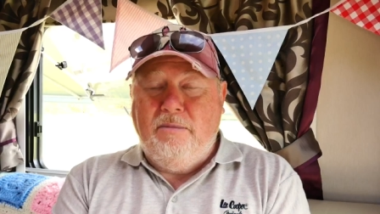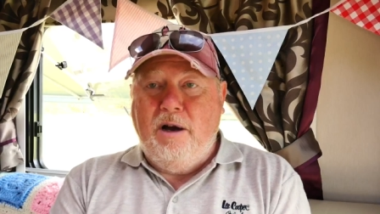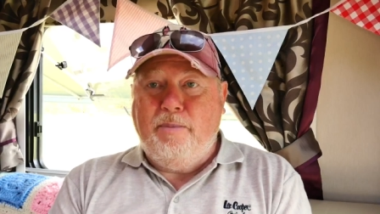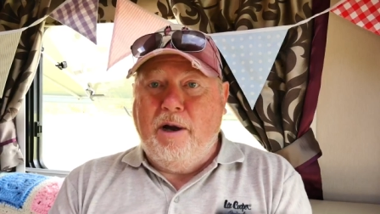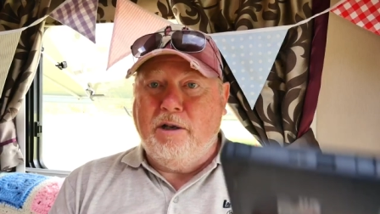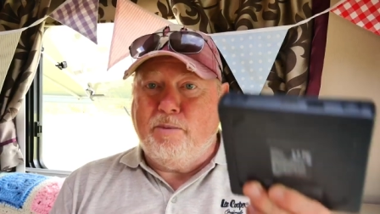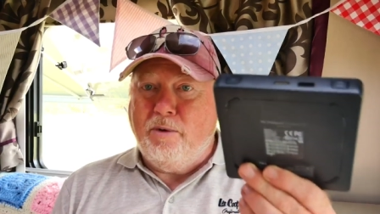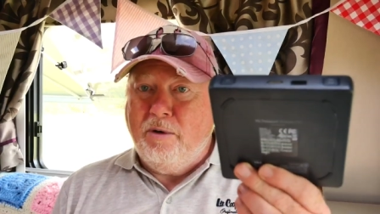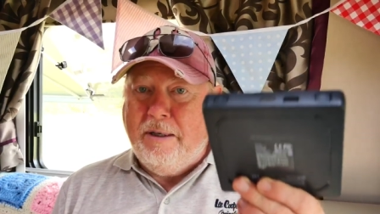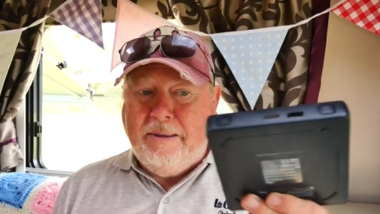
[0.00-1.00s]
my
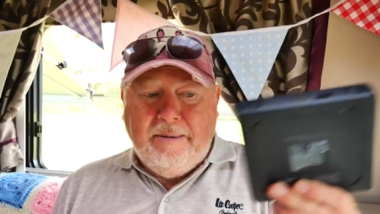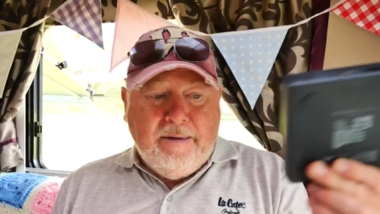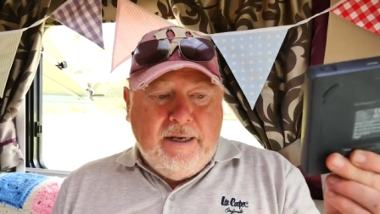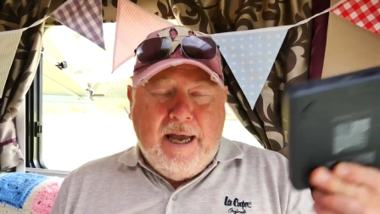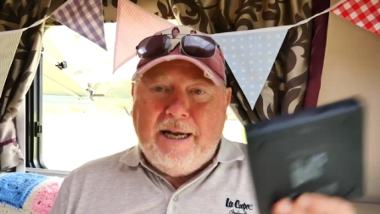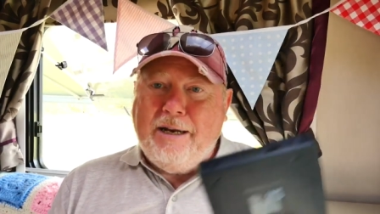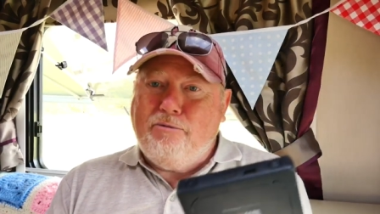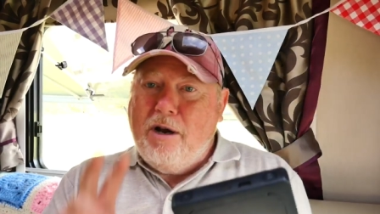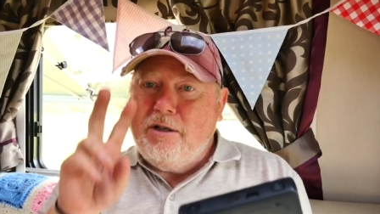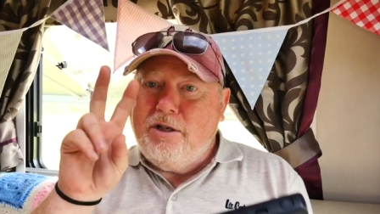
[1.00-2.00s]
passport, and it
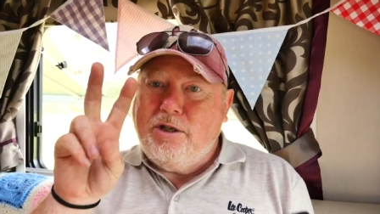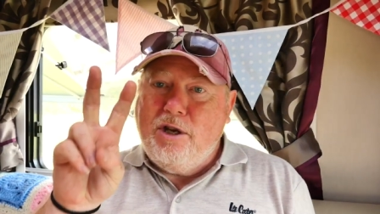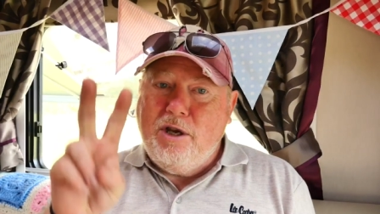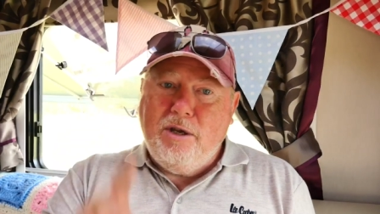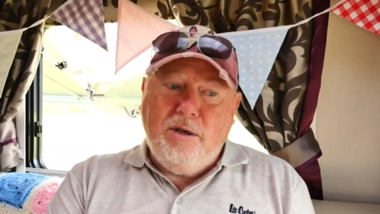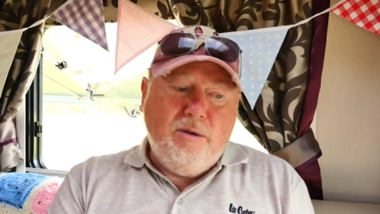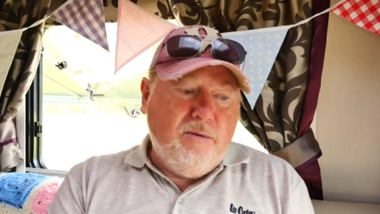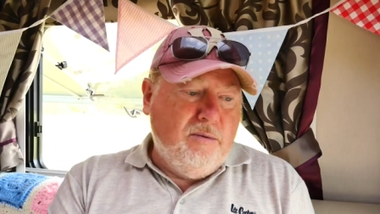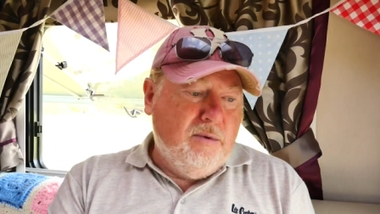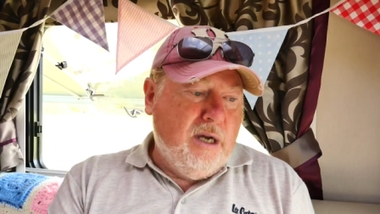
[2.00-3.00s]
runs
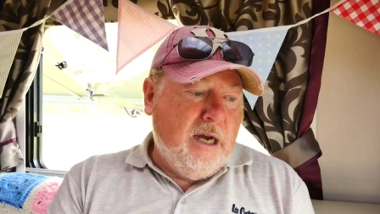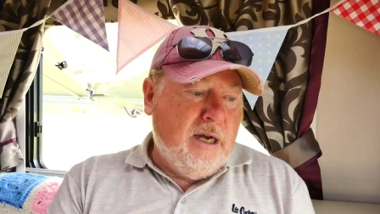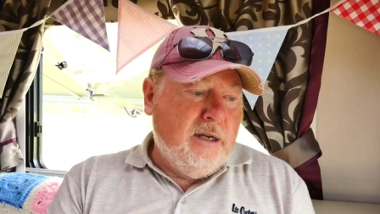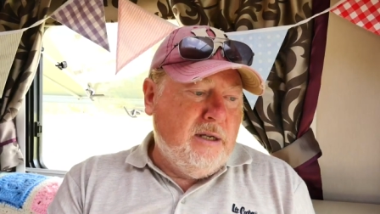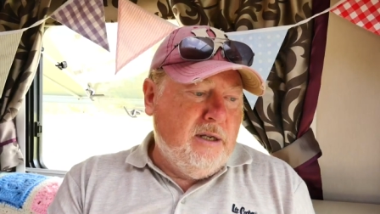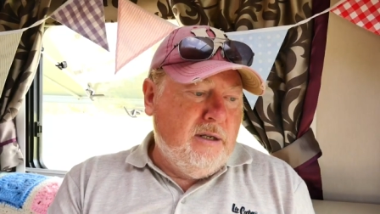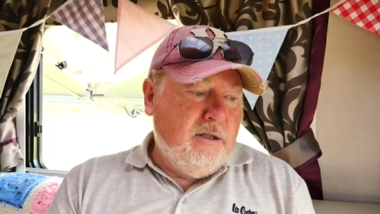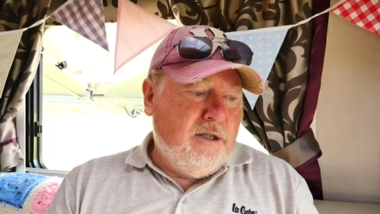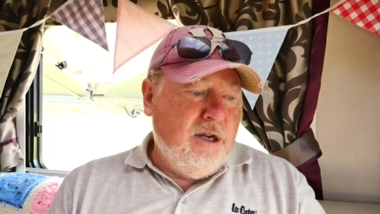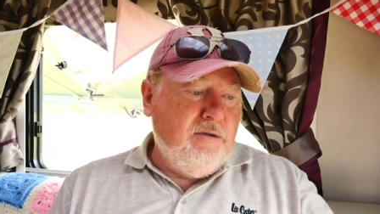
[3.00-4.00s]
two uh,
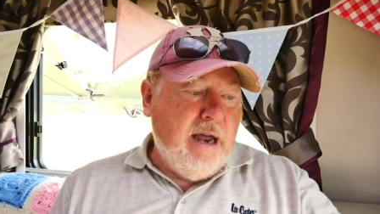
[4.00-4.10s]
two